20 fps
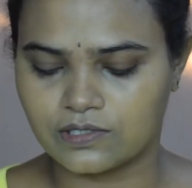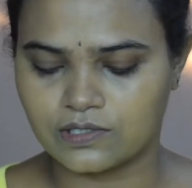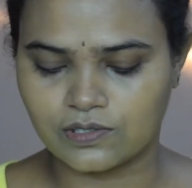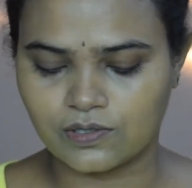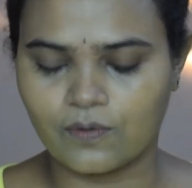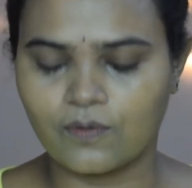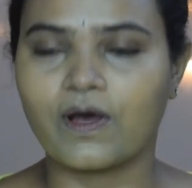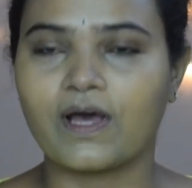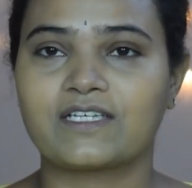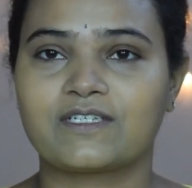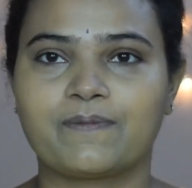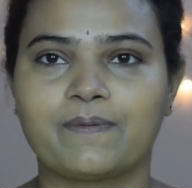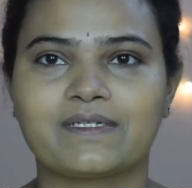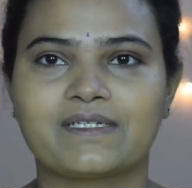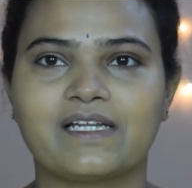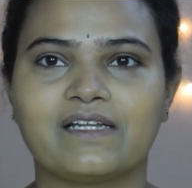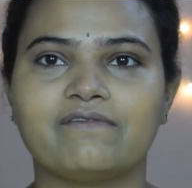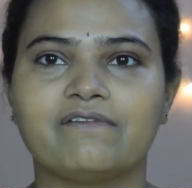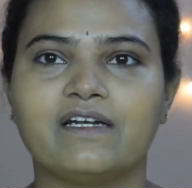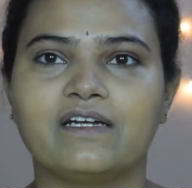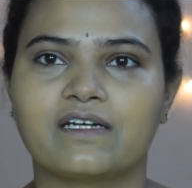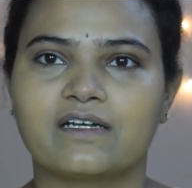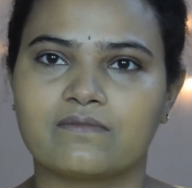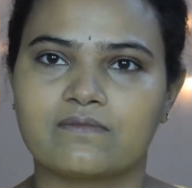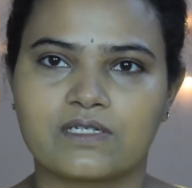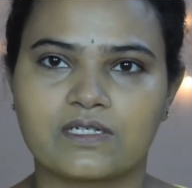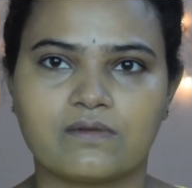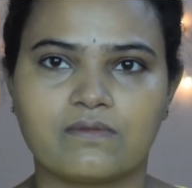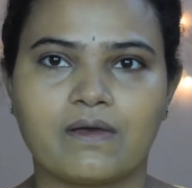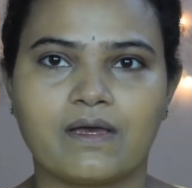So especially when it
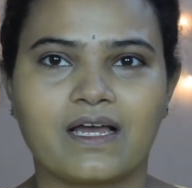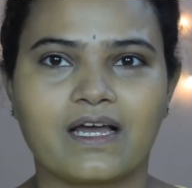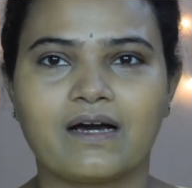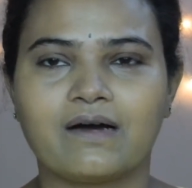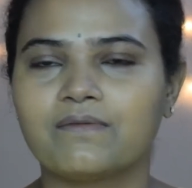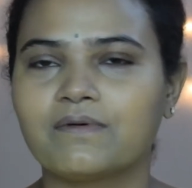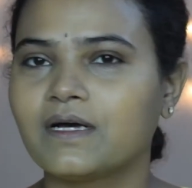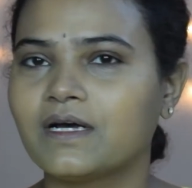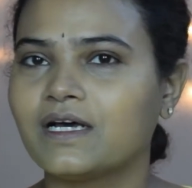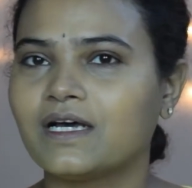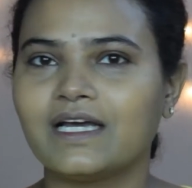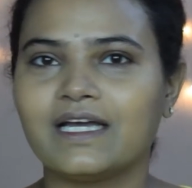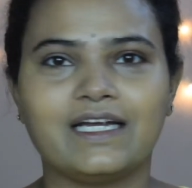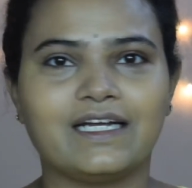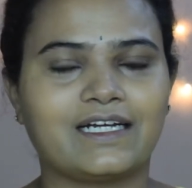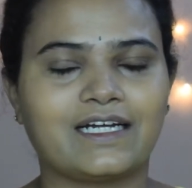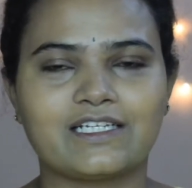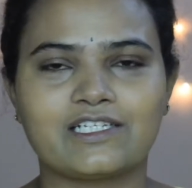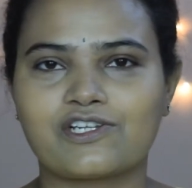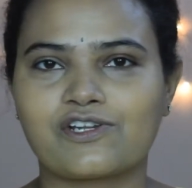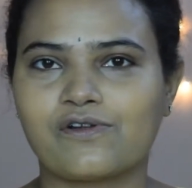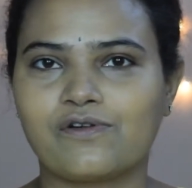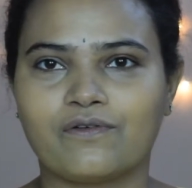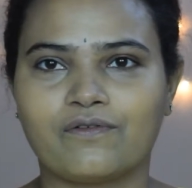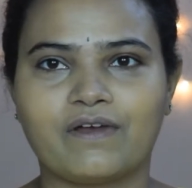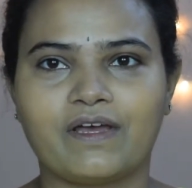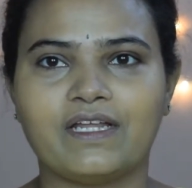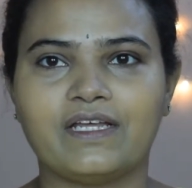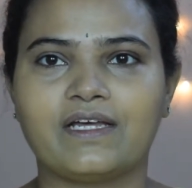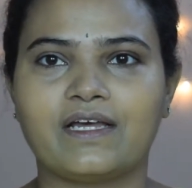comes to makeup, it tends to look
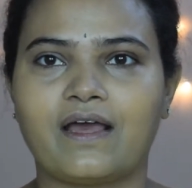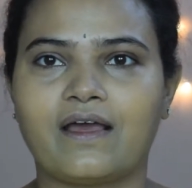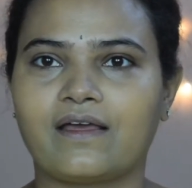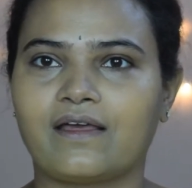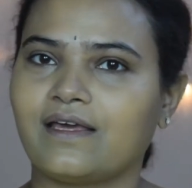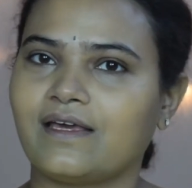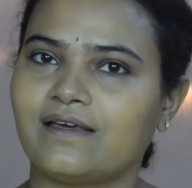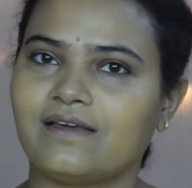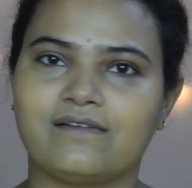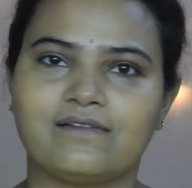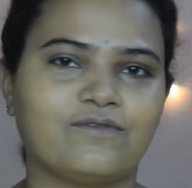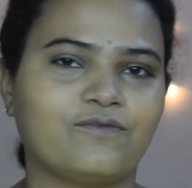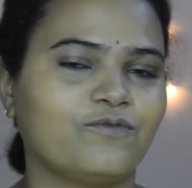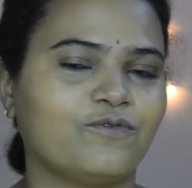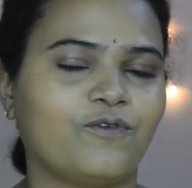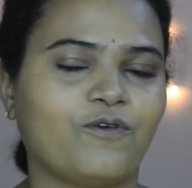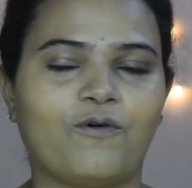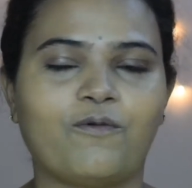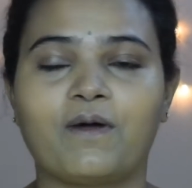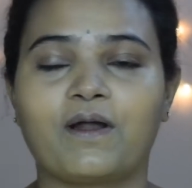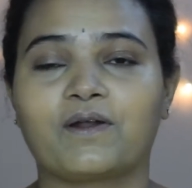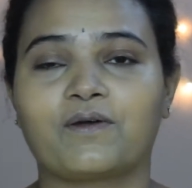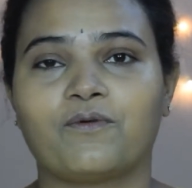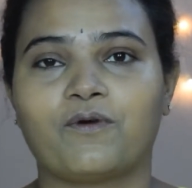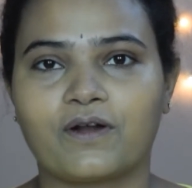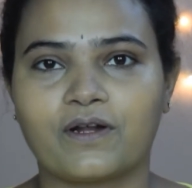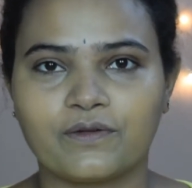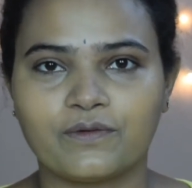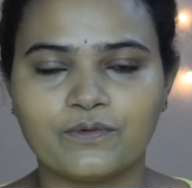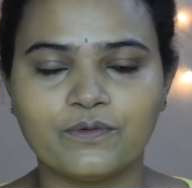very cakey no matter
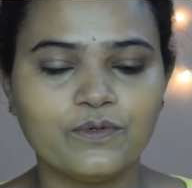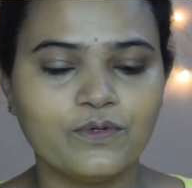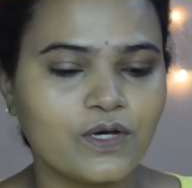what I do.